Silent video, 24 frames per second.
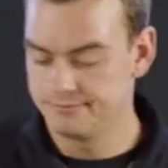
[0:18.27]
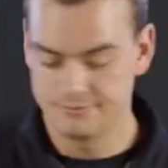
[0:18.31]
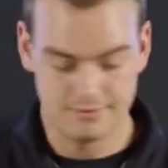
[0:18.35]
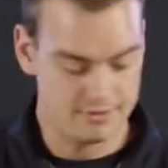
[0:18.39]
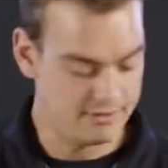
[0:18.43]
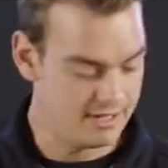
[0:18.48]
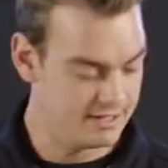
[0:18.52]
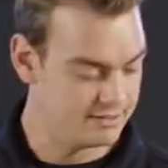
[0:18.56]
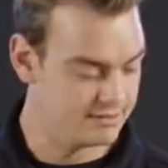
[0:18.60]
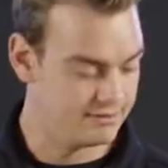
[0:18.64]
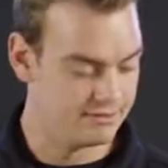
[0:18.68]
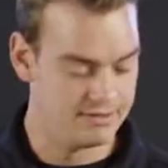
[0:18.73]

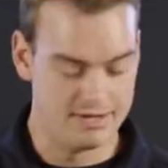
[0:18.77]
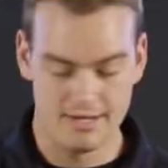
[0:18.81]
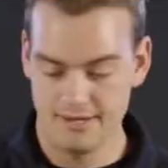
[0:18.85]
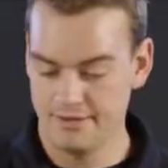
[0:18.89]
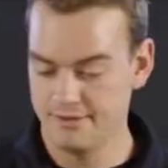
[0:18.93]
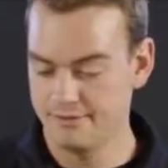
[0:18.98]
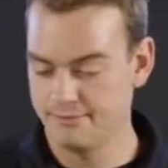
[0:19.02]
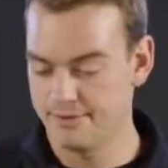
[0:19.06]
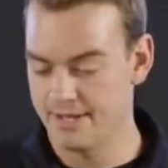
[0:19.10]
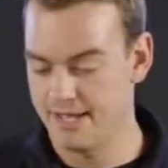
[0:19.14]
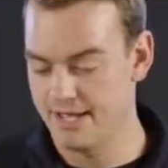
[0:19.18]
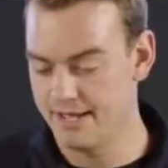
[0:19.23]
Alright, so now
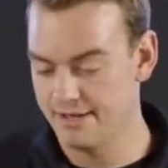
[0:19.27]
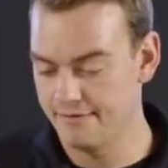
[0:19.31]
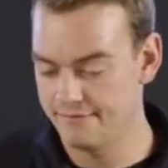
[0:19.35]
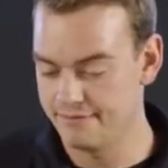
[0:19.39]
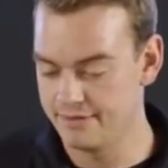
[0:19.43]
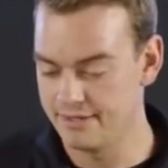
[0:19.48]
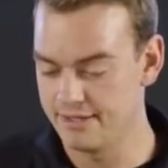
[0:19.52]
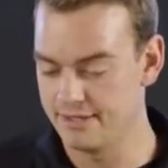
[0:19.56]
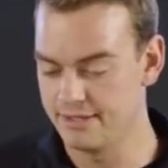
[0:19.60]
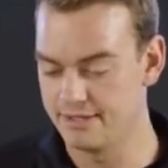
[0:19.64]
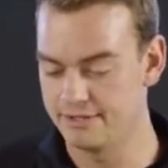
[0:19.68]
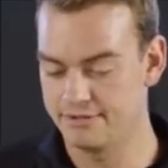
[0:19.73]
that we
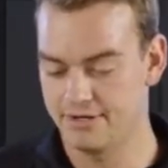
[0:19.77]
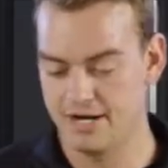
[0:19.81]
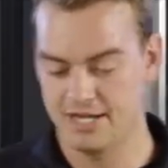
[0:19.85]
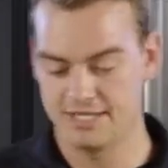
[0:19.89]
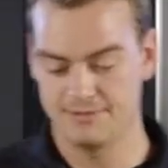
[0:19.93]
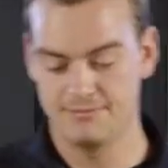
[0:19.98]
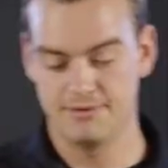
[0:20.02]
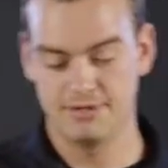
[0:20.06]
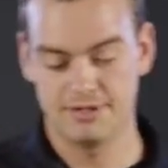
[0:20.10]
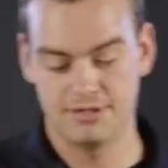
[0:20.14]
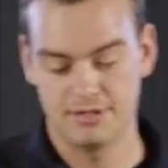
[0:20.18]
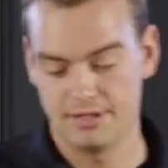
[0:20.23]
have the
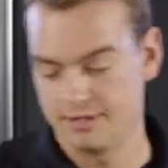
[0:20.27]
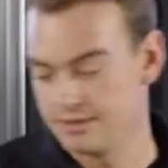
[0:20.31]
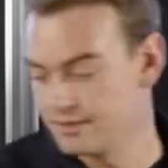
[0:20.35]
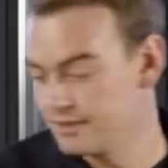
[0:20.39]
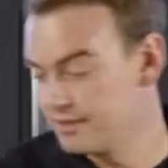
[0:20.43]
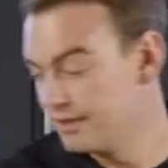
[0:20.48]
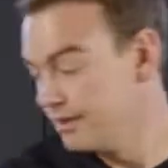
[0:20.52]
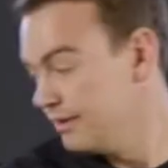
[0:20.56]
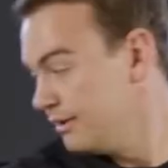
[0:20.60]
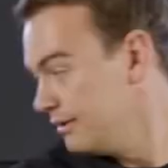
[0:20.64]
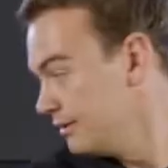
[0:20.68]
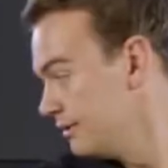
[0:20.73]
transmission
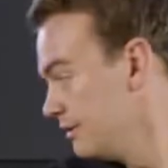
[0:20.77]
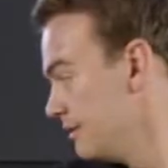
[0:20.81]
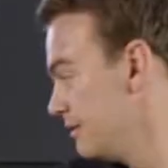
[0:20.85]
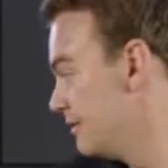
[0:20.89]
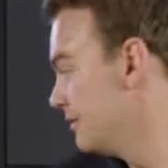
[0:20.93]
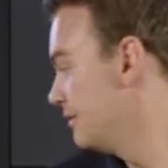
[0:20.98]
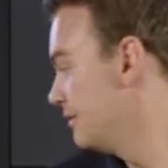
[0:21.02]
installed,